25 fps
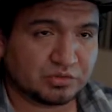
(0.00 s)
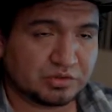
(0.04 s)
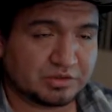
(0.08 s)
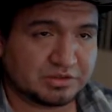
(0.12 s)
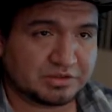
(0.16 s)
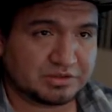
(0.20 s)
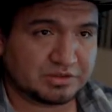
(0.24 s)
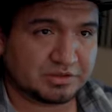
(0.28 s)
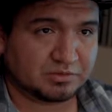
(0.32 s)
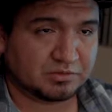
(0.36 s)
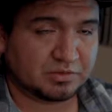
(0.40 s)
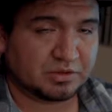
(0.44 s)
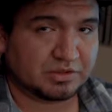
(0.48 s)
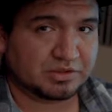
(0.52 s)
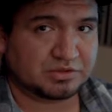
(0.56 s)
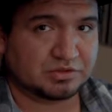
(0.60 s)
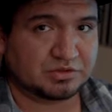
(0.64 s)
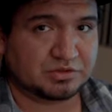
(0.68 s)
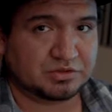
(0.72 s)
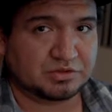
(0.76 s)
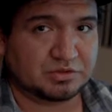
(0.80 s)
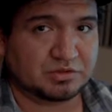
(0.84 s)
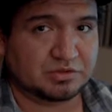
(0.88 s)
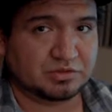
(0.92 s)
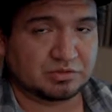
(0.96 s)
easy ways to
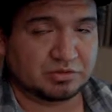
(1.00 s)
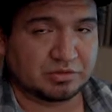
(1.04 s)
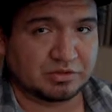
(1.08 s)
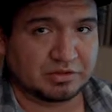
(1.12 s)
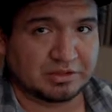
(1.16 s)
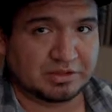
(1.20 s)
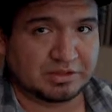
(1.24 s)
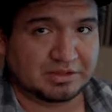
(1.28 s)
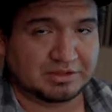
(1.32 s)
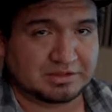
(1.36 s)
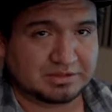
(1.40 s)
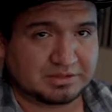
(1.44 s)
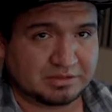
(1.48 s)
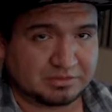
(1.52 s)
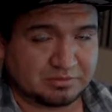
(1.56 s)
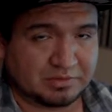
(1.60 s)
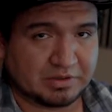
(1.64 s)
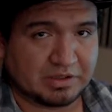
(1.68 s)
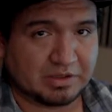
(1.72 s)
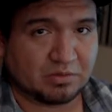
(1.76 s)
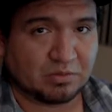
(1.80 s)
doing this, right?